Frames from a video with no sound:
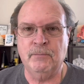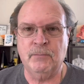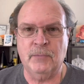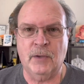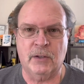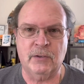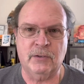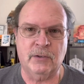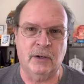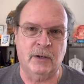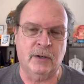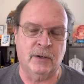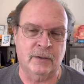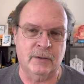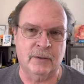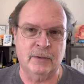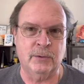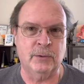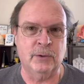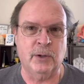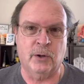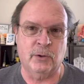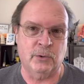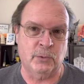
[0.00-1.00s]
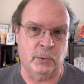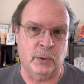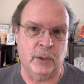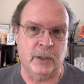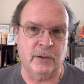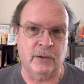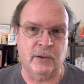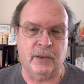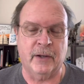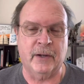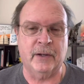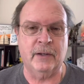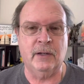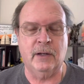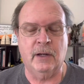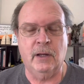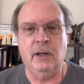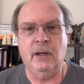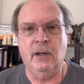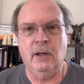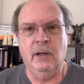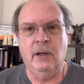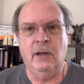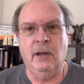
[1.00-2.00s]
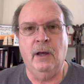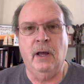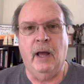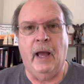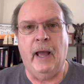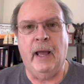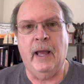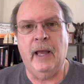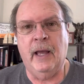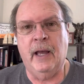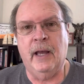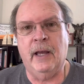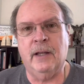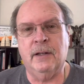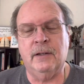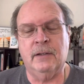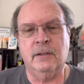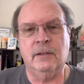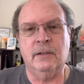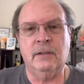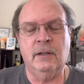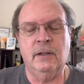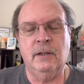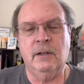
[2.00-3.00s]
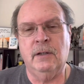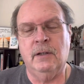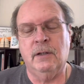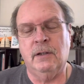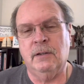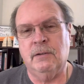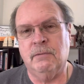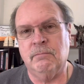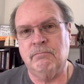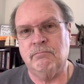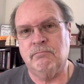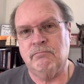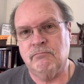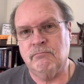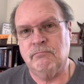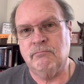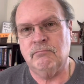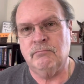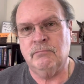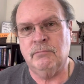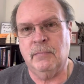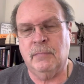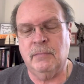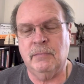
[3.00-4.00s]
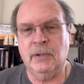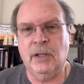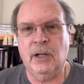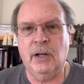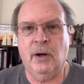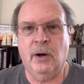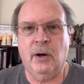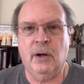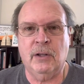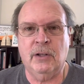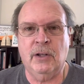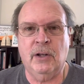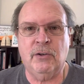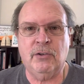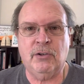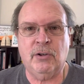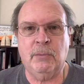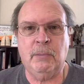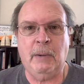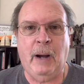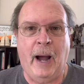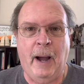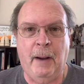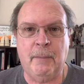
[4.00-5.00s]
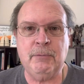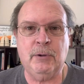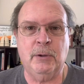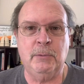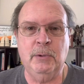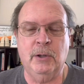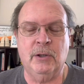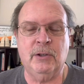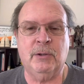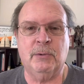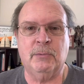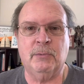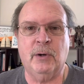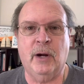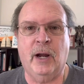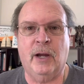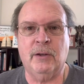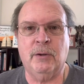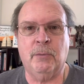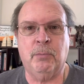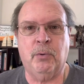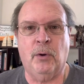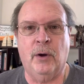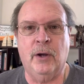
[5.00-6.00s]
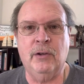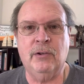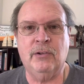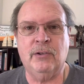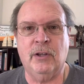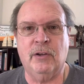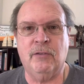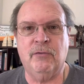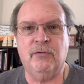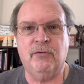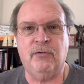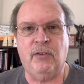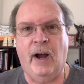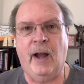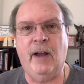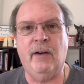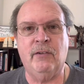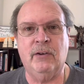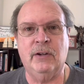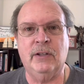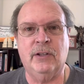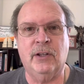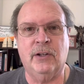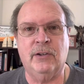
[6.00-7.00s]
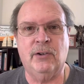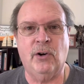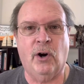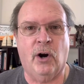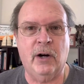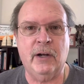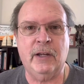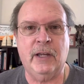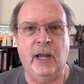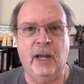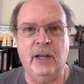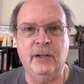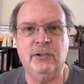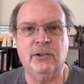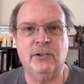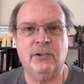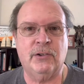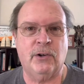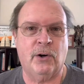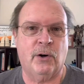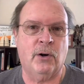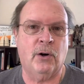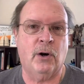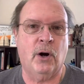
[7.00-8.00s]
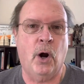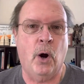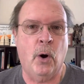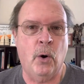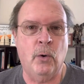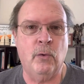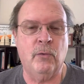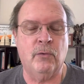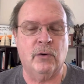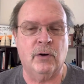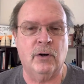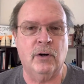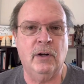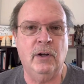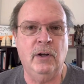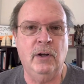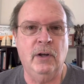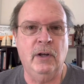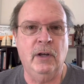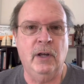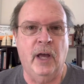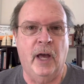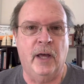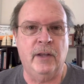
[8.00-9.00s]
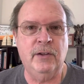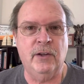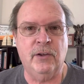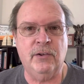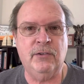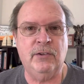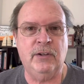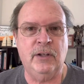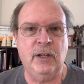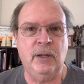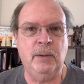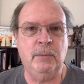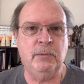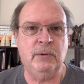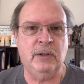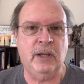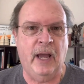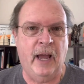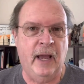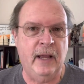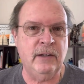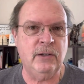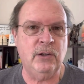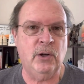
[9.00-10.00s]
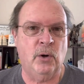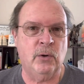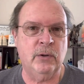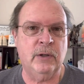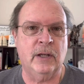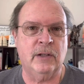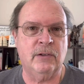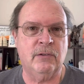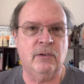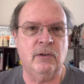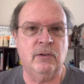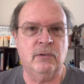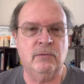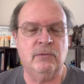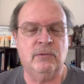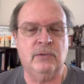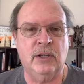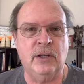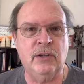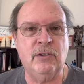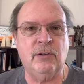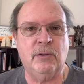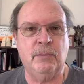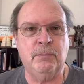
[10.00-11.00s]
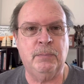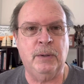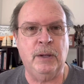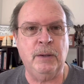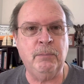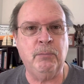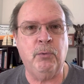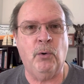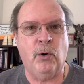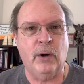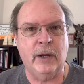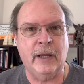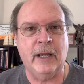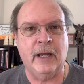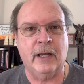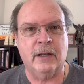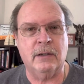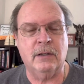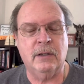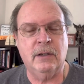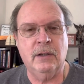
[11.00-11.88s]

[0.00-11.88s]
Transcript: It's a who knows when thing. And, mm, you know, there's some optimism around the place that finally the dark ages are over and this team can go get decent people again.